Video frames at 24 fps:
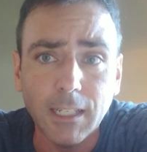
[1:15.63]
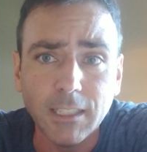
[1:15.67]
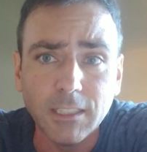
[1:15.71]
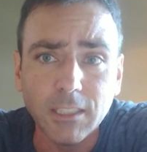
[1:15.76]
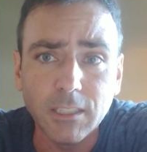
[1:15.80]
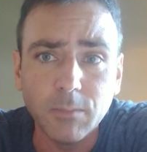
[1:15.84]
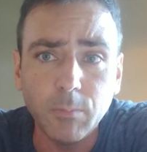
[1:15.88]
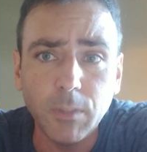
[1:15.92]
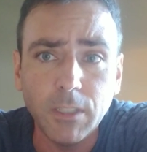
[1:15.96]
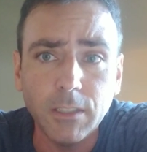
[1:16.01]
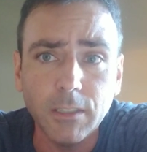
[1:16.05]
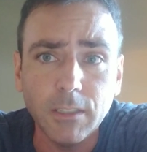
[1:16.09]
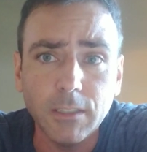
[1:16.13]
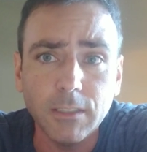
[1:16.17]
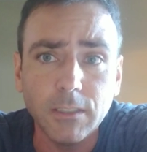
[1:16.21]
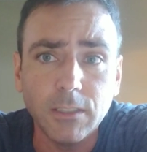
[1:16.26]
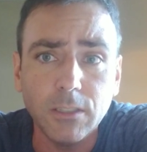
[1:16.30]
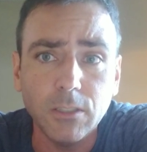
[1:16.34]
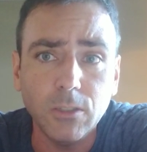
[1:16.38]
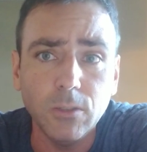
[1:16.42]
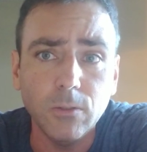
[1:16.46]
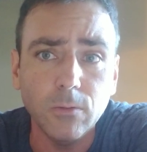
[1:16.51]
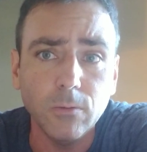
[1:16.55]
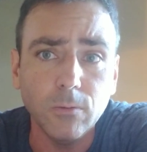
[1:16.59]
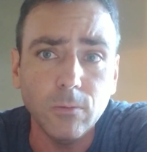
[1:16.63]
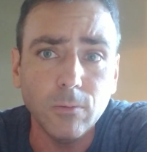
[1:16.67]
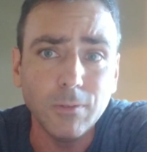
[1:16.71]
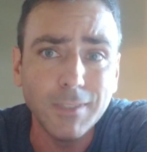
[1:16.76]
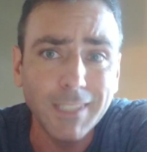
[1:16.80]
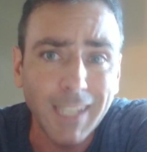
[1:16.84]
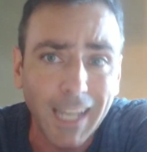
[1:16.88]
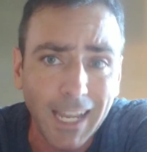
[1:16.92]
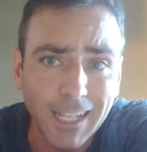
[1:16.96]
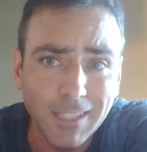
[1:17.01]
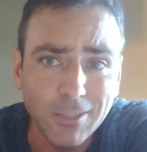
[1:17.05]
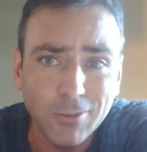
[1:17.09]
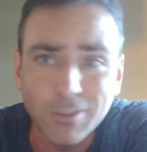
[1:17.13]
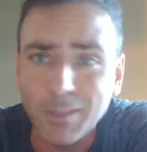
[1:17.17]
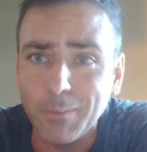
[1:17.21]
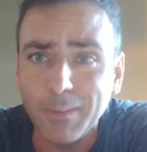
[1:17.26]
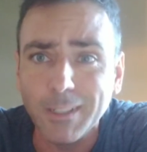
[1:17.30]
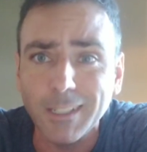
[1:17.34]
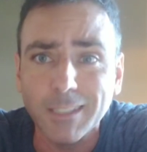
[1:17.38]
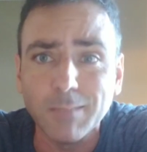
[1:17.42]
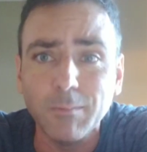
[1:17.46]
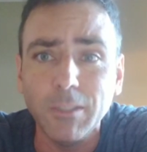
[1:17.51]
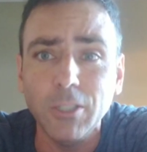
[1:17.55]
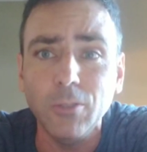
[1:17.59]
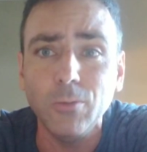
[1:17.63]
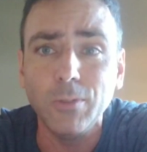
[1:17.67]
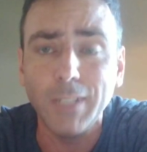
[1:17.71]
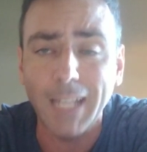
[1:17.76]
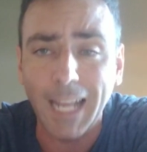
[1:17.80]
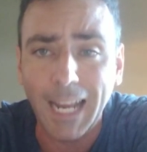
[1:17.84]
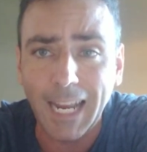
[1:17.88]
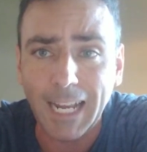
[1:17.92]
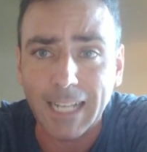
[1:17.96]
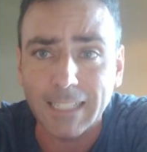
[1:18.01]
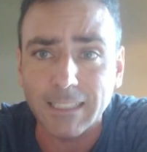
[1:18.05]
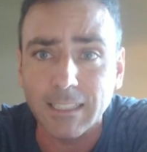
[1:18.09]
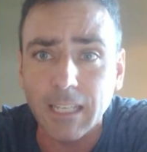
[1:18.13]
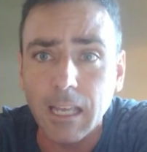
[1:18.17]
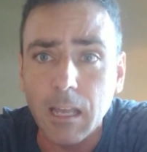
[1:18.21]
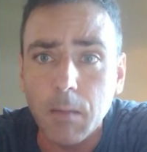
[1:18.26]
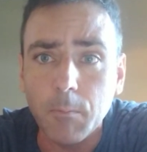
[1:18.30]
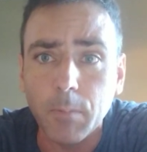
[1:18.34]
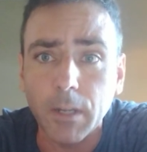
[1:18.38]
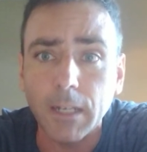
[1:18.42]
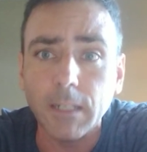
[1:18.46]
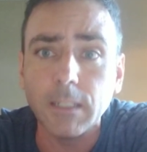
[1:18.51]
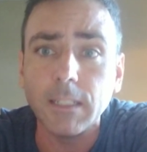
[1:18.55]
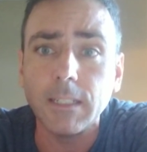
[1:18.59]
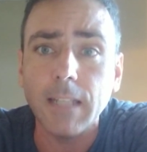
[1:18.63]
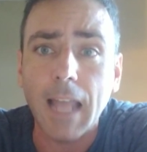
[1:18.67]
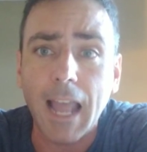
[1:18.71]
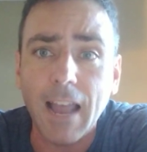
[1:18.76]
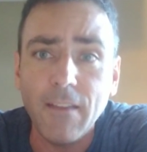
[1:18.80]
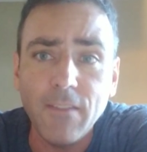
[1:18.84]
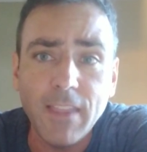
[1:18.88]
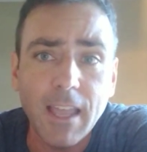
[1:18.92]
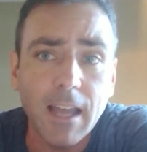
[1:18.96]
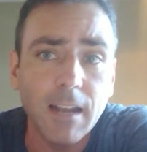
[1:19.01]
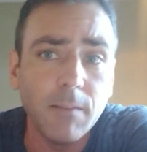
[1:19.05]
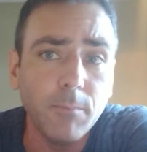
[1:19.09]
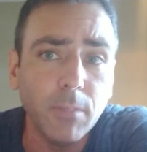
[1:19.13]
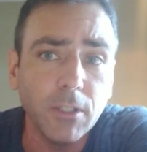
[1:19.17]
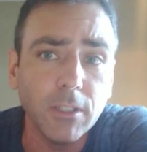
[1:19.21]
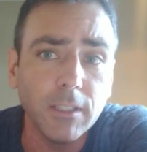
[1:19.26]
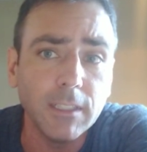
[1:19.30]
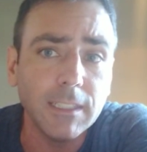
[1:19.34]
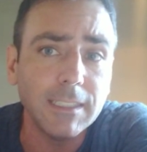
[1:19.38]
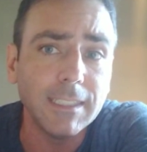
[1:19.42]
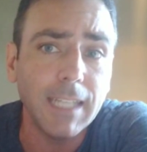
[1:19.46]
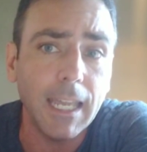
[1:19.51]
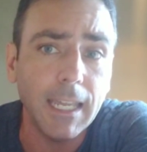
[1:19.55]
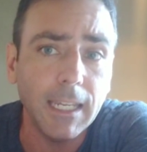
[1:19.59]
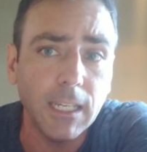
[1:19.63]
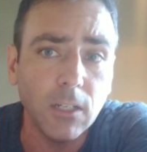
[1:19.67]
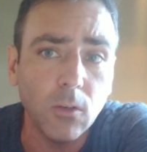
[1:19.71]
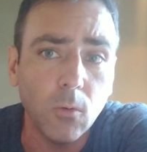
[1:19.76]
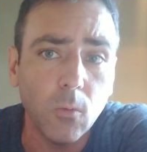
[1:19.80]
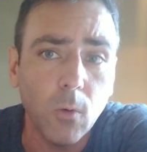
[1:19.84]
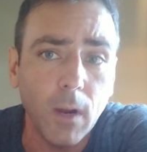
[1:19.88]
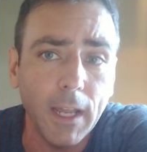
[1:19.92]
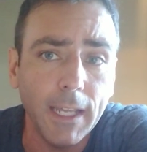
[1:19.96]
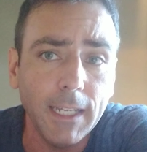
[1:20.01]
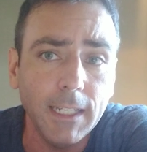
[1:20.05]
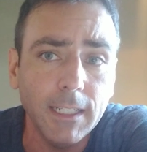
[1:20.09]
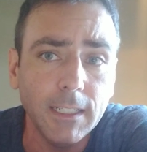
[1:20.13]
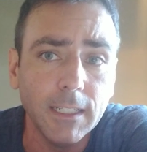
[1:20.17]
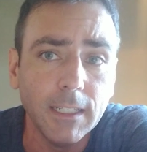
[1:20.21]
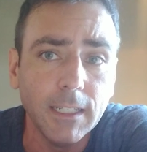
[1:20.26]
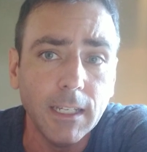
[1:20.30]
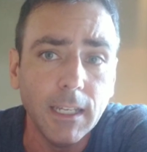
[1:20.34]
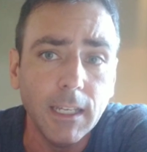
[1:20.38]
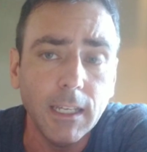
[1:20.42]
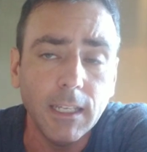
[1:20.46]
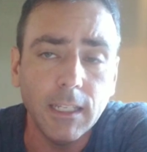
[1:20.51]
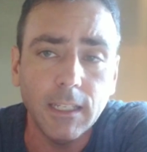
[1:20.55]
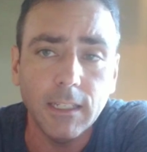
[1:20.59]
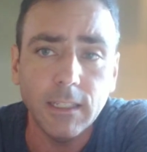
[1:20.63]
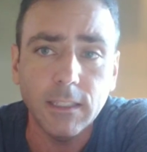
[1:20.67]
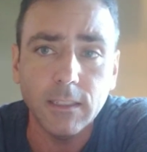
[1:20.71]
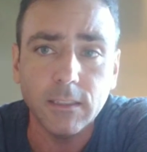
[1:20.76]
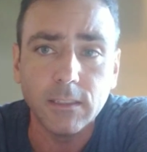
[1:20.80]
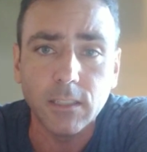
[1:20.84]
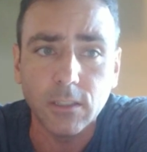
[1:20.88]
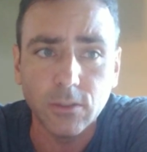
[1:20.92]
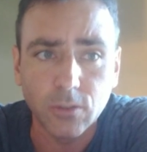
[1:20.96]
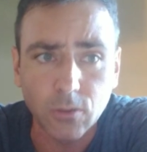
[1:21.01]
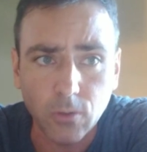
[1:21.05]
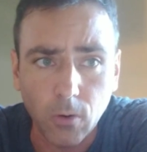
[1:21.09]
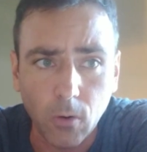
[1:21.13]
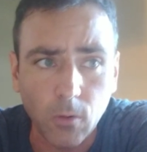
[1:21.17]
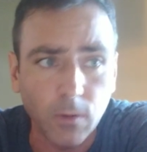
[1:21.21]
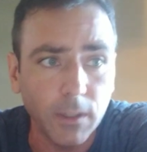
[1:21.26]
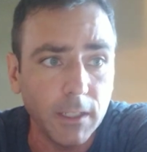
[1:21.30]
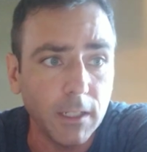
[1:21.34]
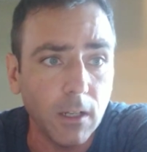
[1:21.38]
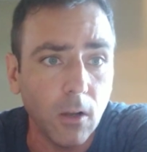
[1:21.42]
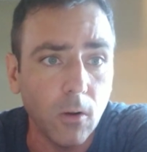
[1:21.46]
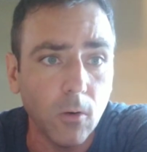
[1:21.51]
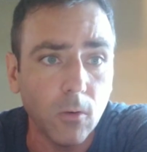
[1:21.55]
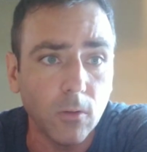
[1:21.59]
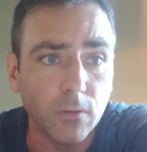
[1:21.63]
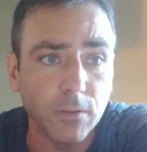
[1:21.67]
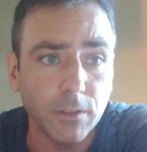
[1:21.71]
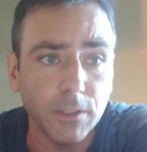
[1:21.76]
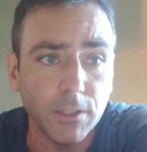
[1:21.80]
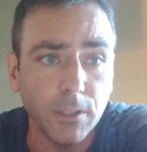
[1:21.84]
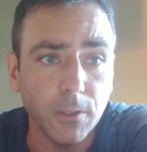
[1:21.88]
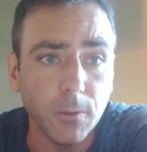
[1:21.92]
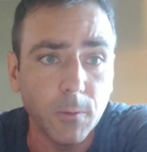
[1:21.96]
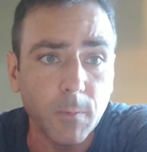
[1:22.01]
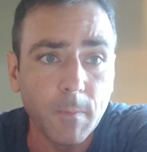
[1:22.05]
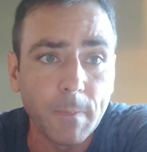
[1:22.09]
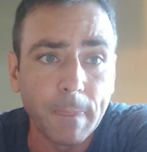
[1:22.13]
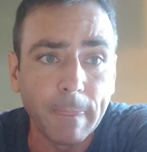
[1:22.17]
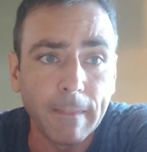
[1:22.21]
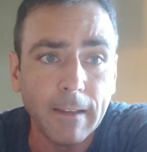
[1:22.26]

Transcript: Just because you can do something doesn't mean you can't. But having that ability taken away is controlling over you.